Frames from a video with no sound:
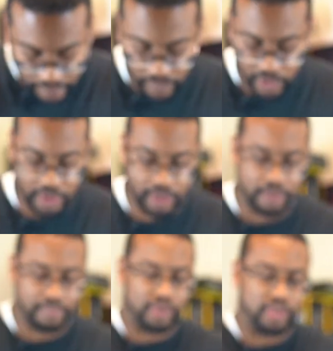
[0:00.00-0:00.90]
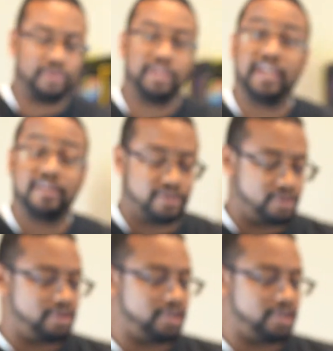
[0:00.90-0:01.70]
Here you go, push them on the ends, you'll hear the